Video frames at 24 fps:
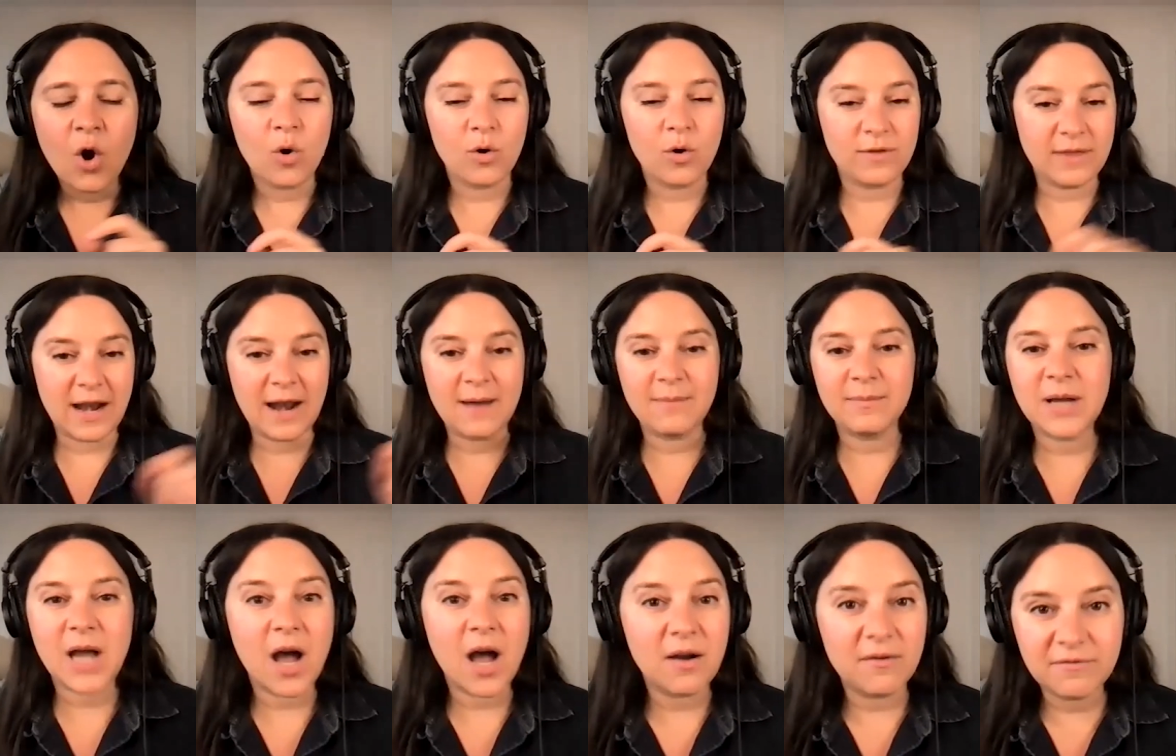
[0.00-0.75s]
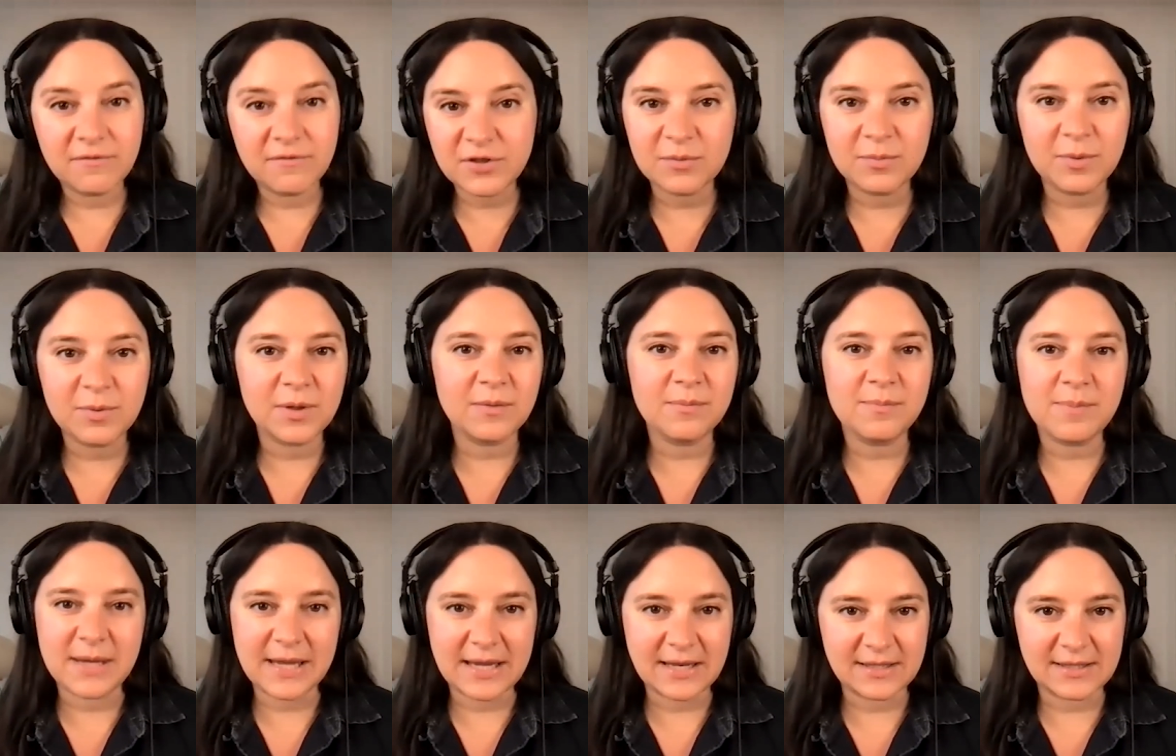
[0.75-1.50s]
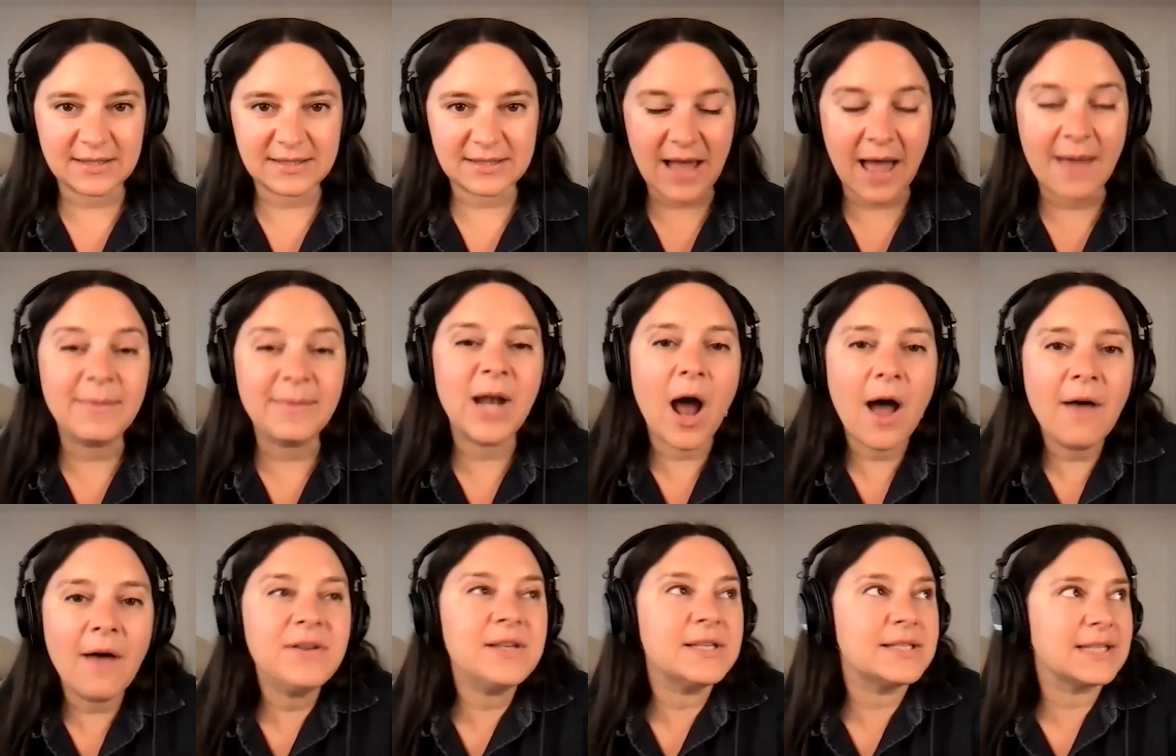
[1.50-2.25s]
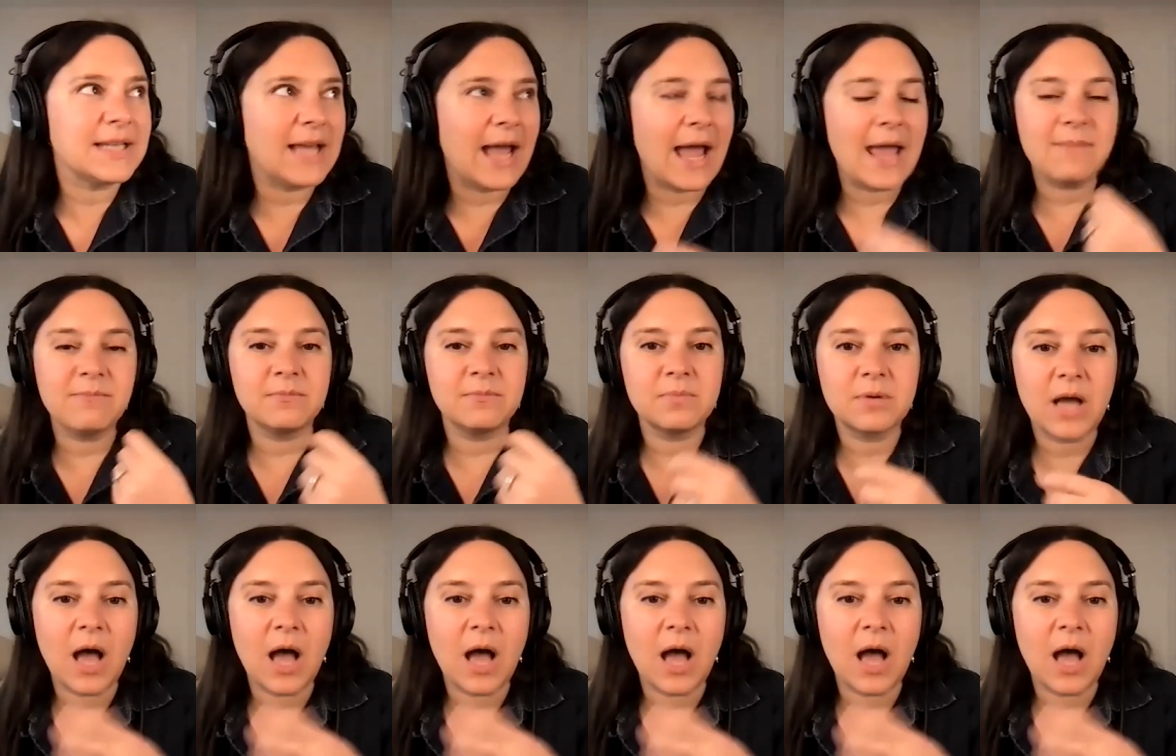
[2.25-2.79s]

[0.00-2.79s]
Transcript: or that I'm comfortable being dis I mean obviously I'm